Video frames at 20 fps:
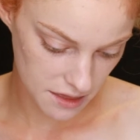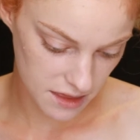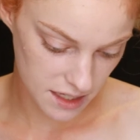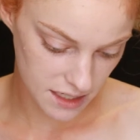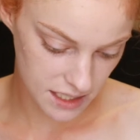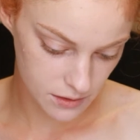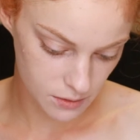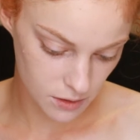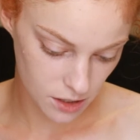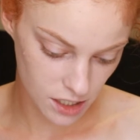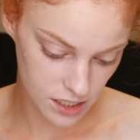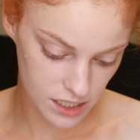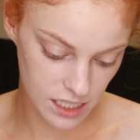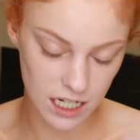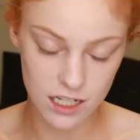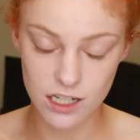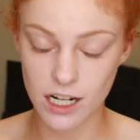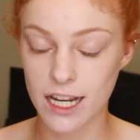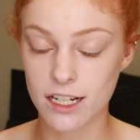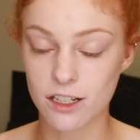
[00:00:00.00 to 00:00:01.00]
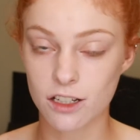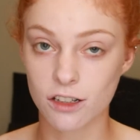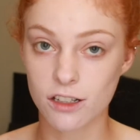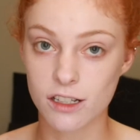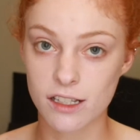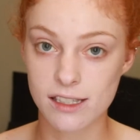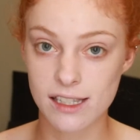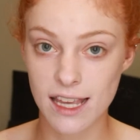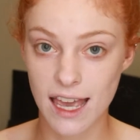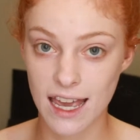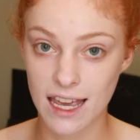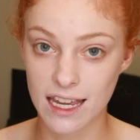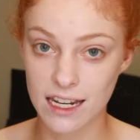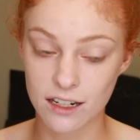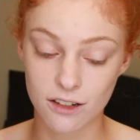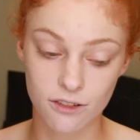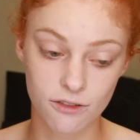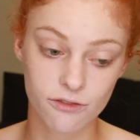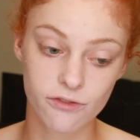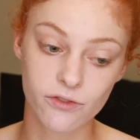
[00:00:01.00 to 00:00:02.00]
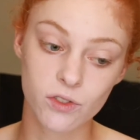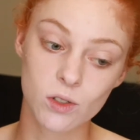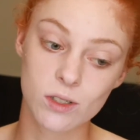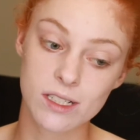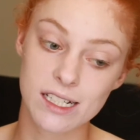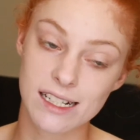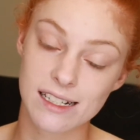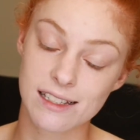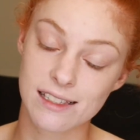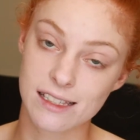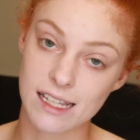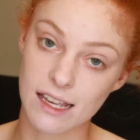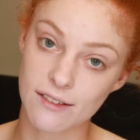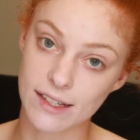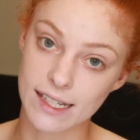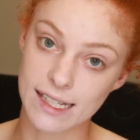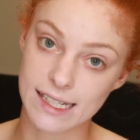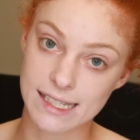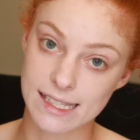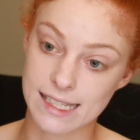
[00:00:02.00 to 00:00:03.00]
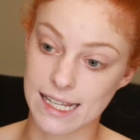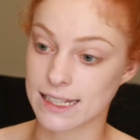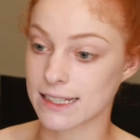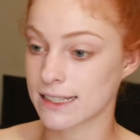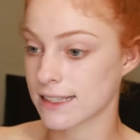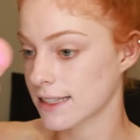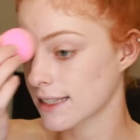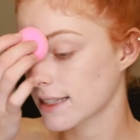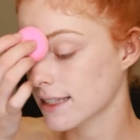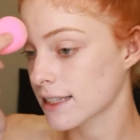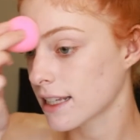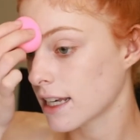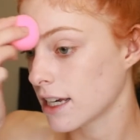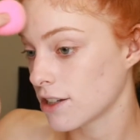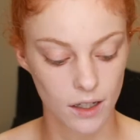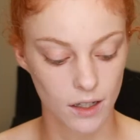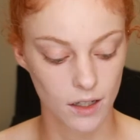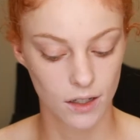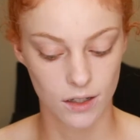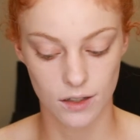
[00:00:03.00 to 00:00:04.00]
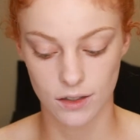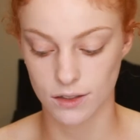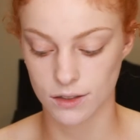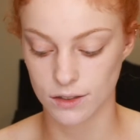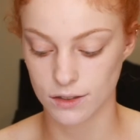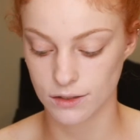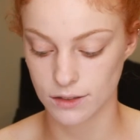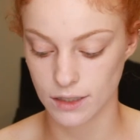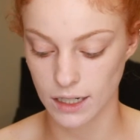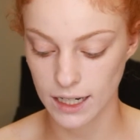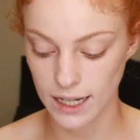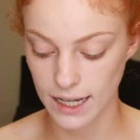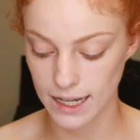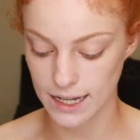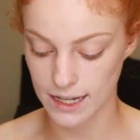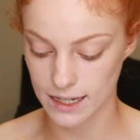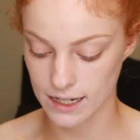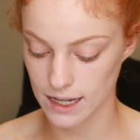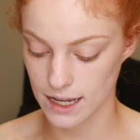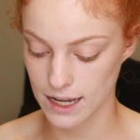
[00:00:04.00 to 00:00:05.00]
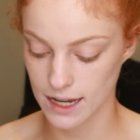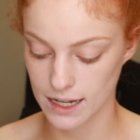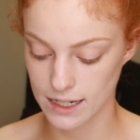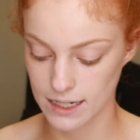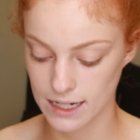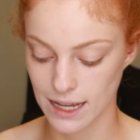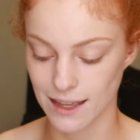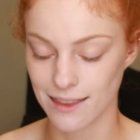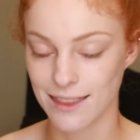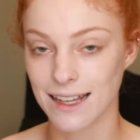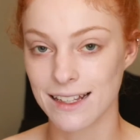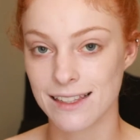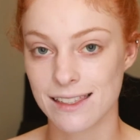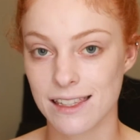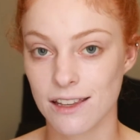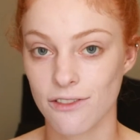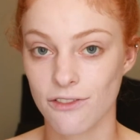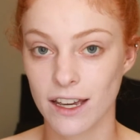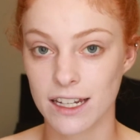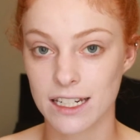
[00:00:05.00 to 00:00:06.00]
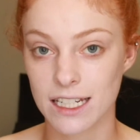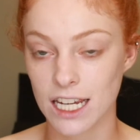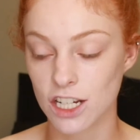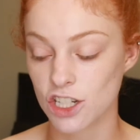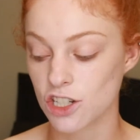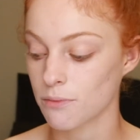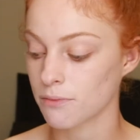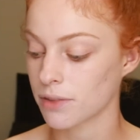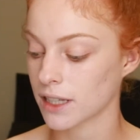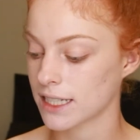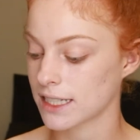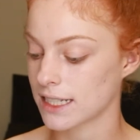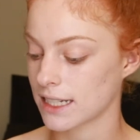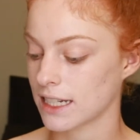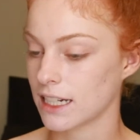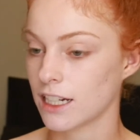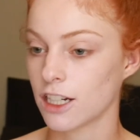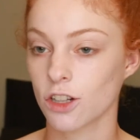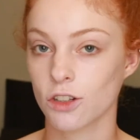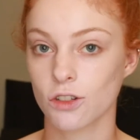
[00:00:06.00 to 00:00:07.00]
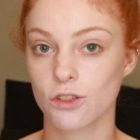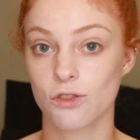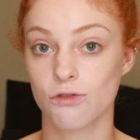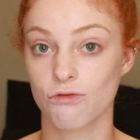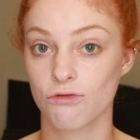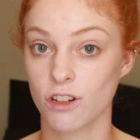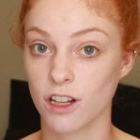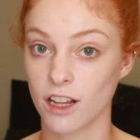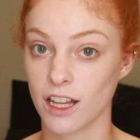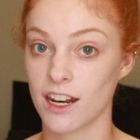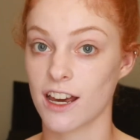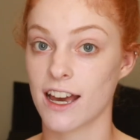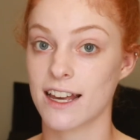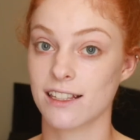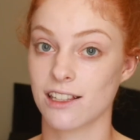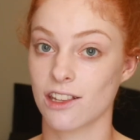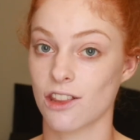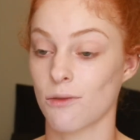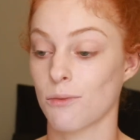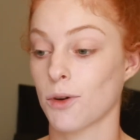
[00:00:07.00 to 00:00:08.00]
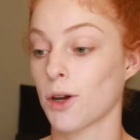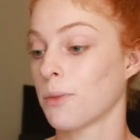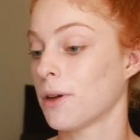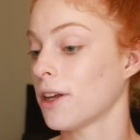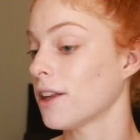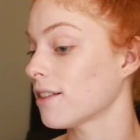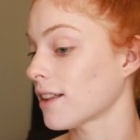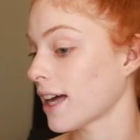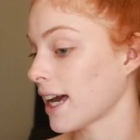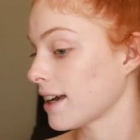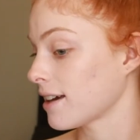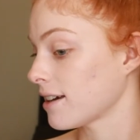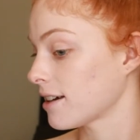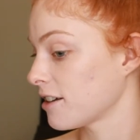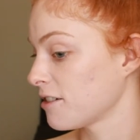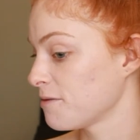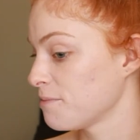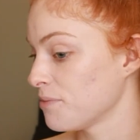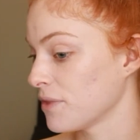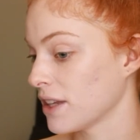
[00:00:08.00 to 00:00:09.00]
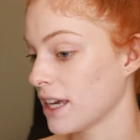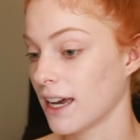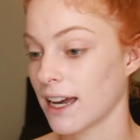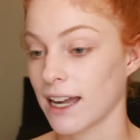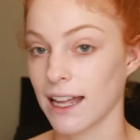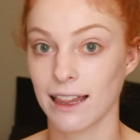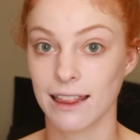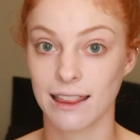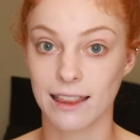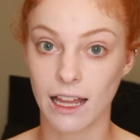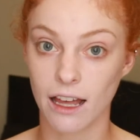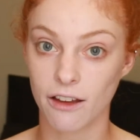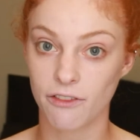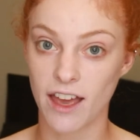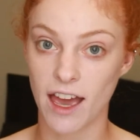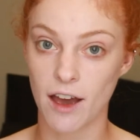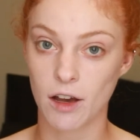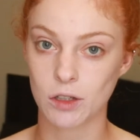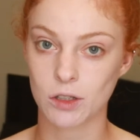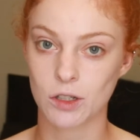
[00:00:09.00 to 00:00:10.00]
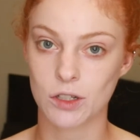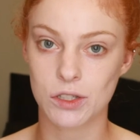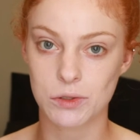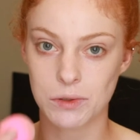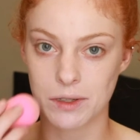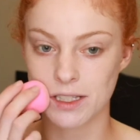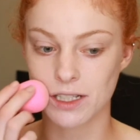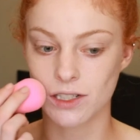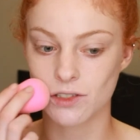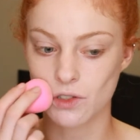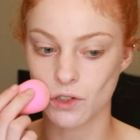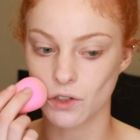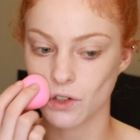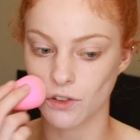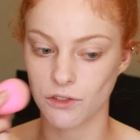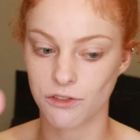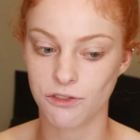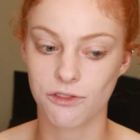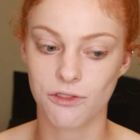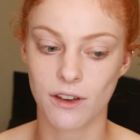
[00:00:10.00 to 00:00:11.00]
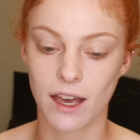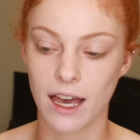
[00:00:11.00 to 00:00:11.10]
This was $9.47. Alright, and that's the foundation blended in. It looks really nice at the moment. Like, I love how it looks when you sort of